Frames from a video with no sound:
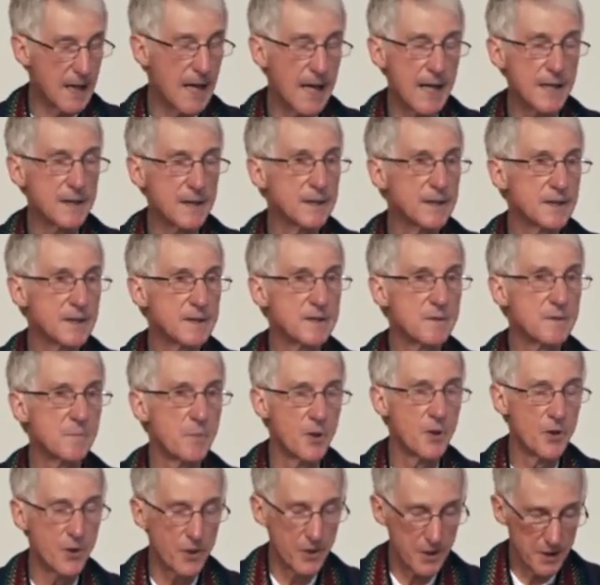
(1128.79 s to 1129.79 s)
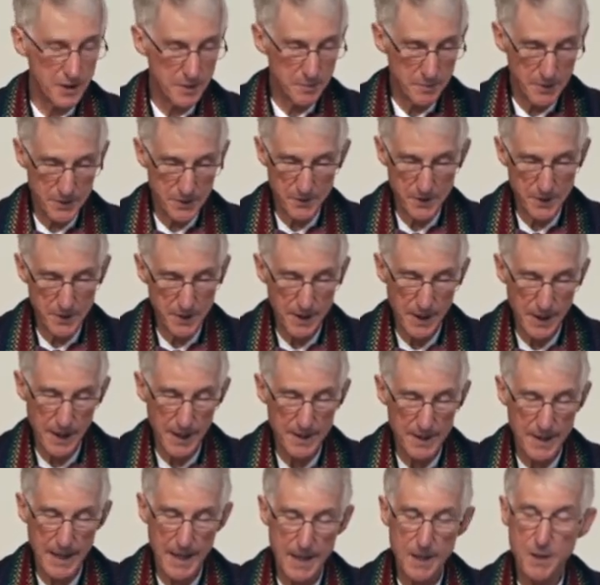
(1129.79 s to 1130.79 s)
and exploring beauty
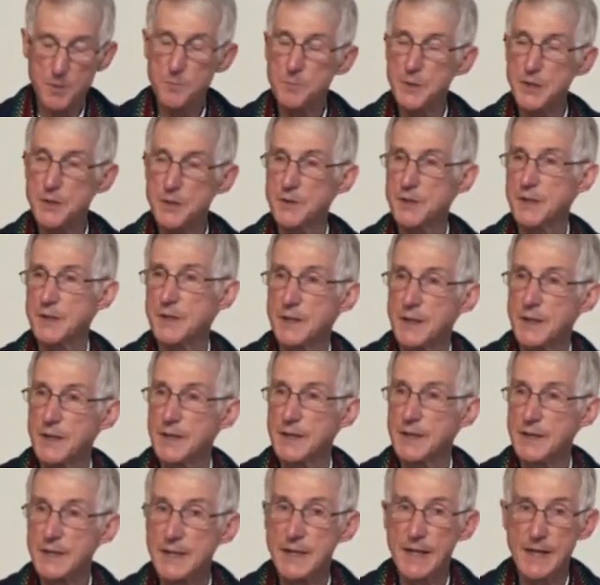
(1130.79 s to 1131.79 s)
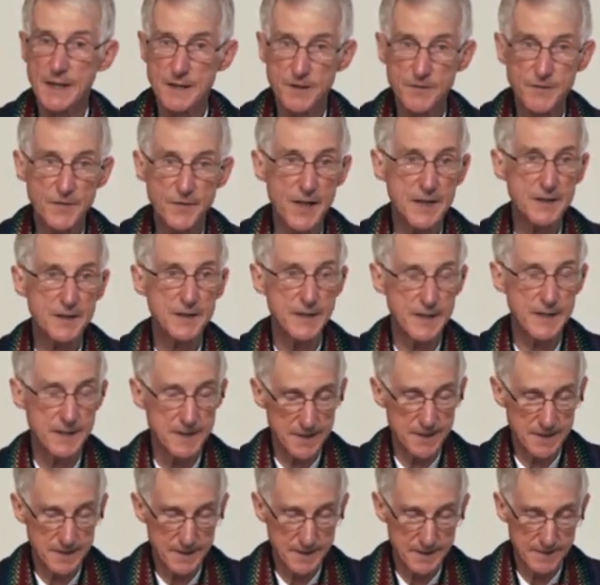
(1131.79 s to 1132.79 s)
and how beauty can affect
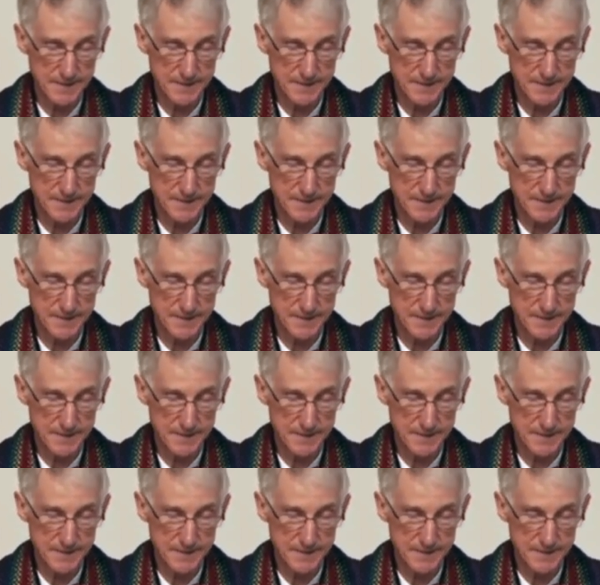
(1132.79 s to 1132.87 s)
us.